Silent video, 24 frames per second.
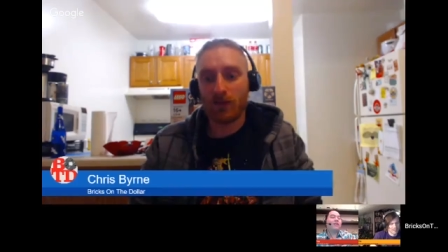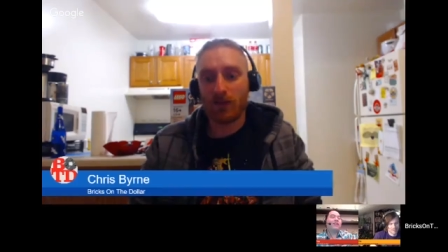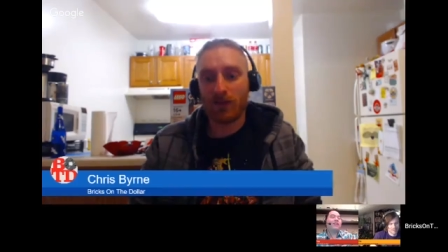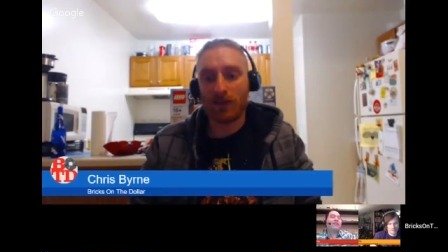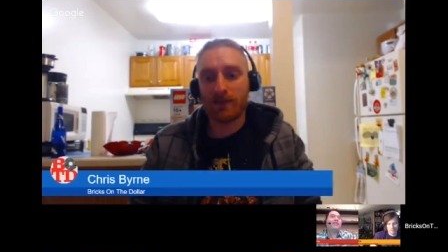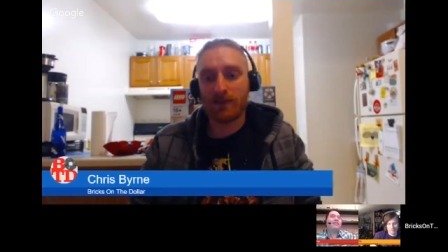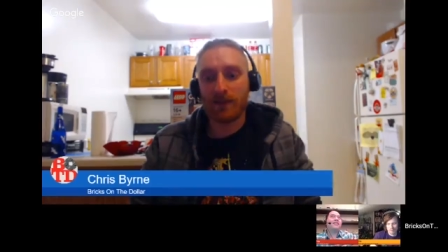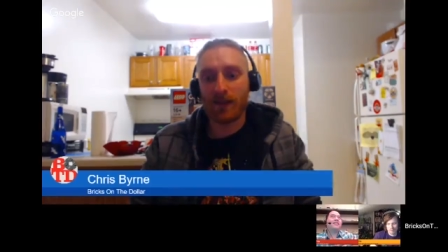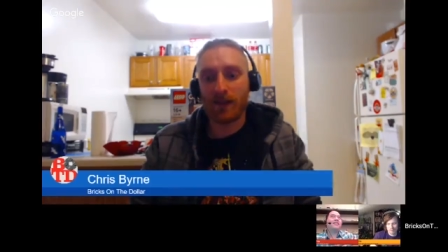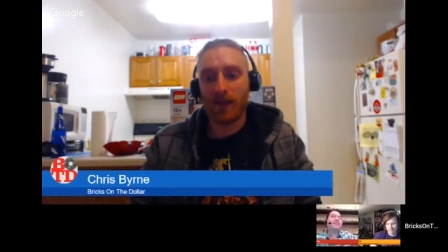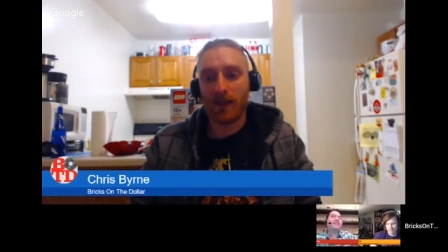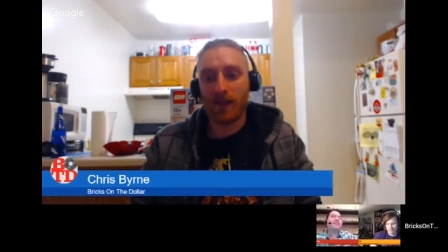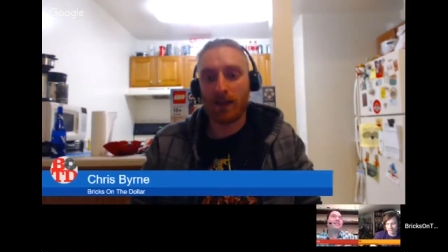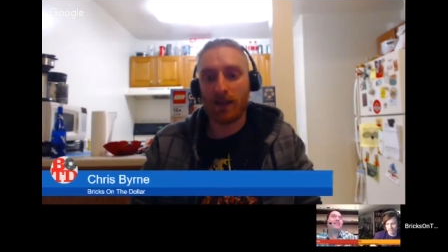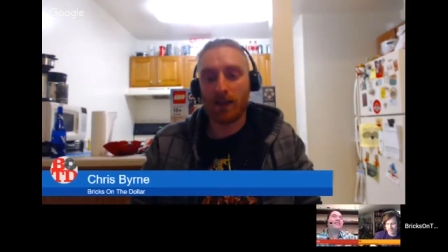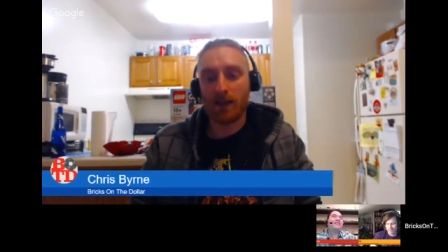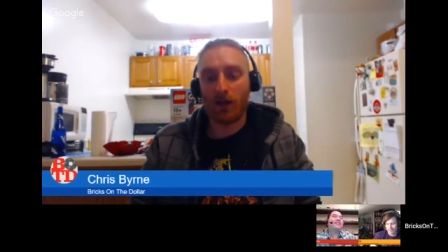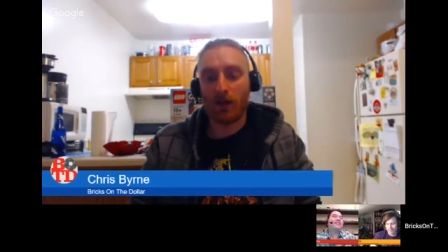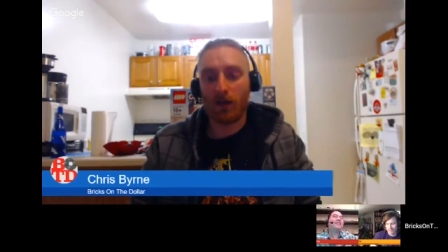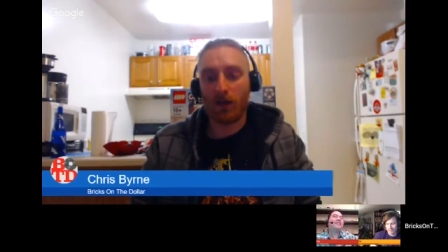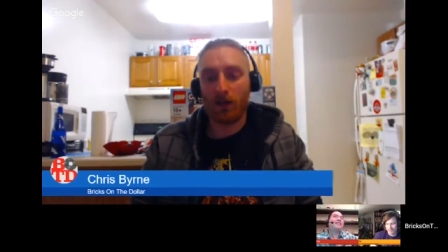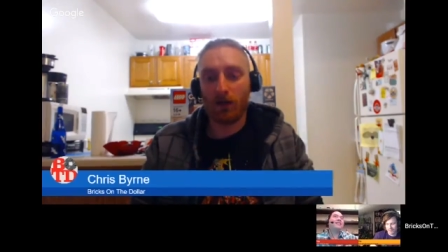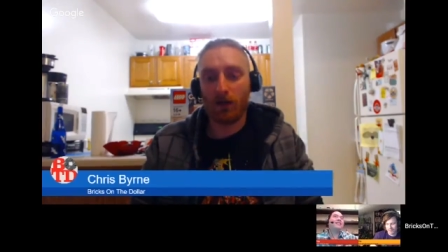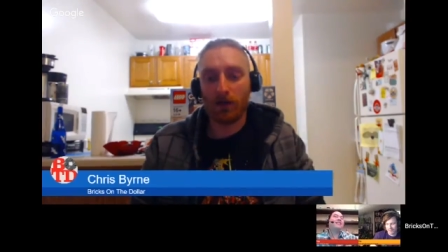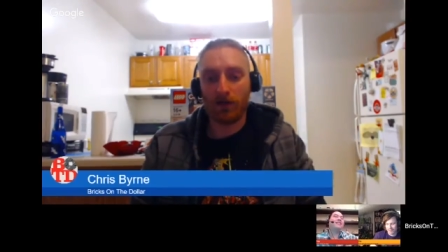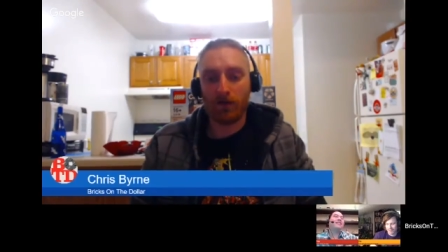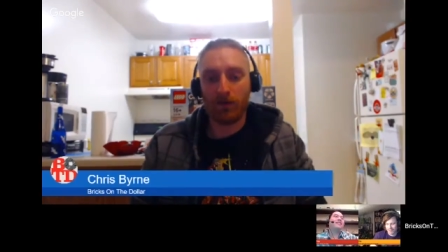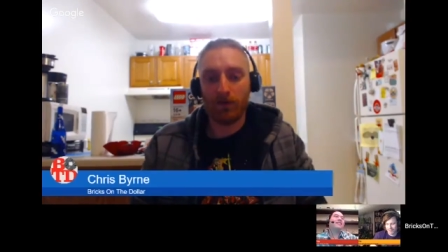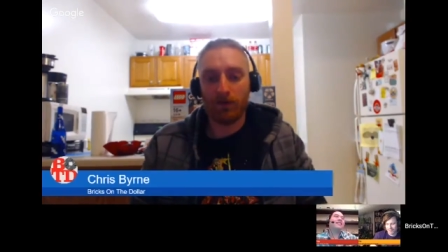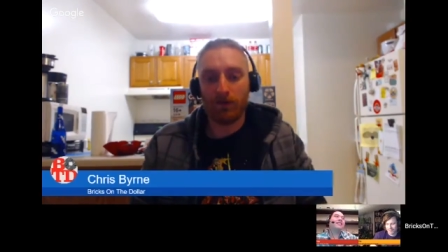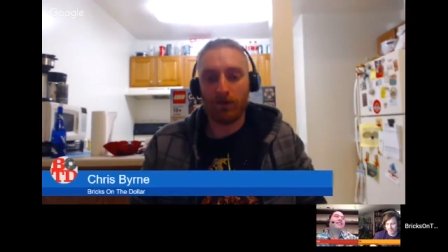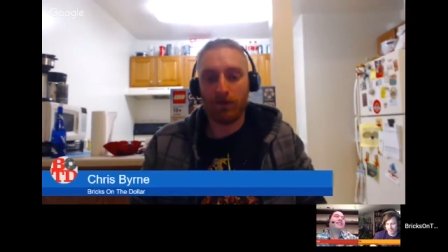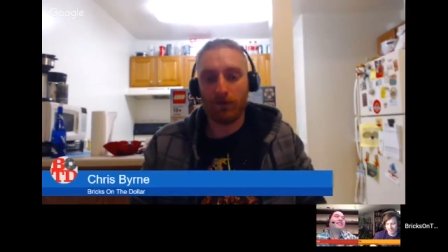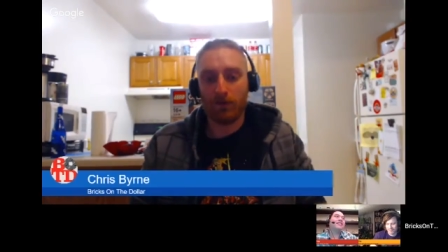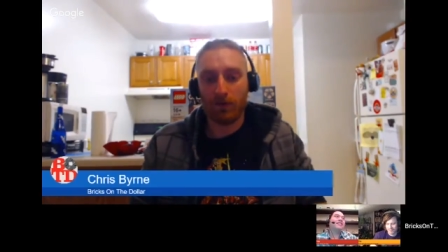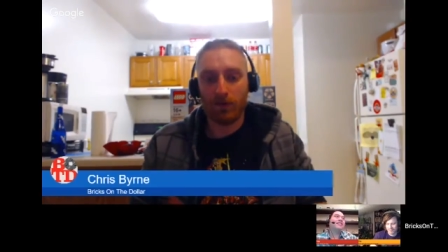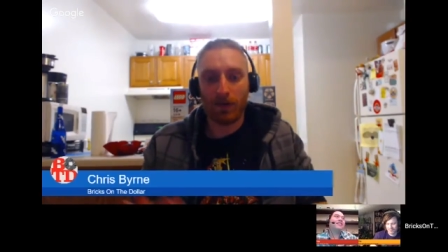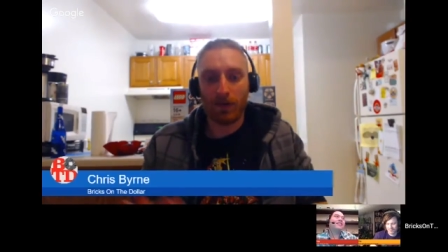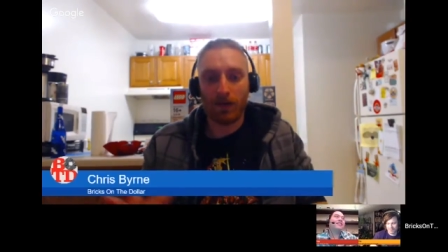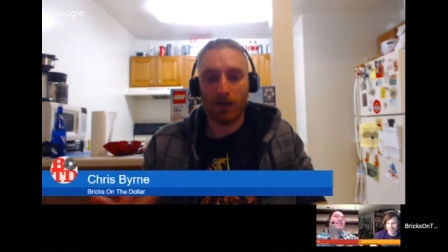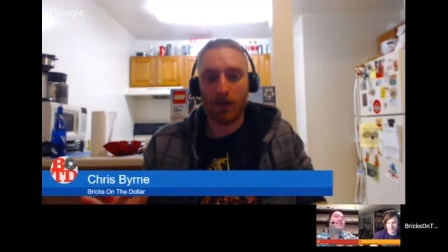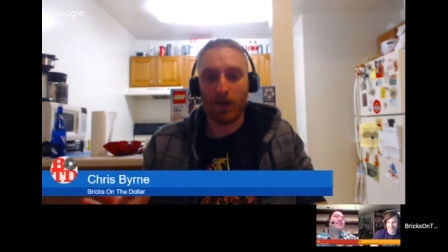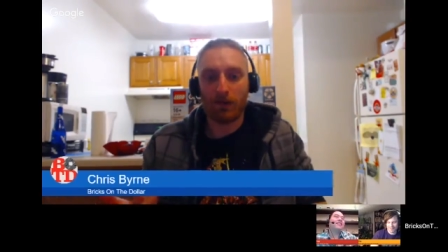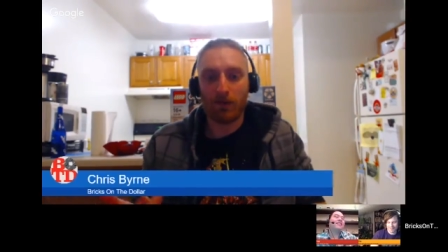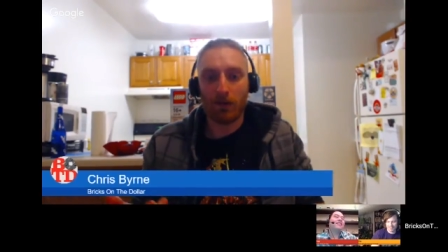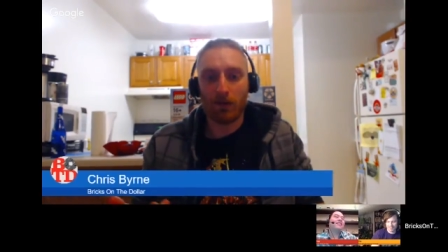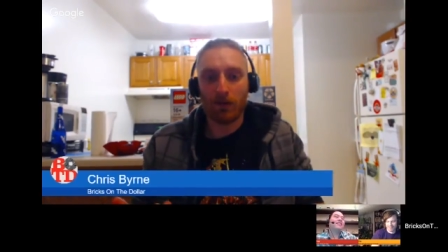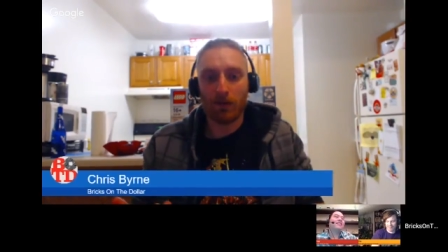can take all of they're not
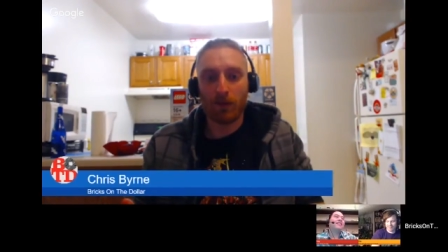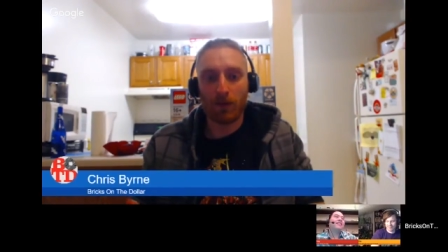numbered,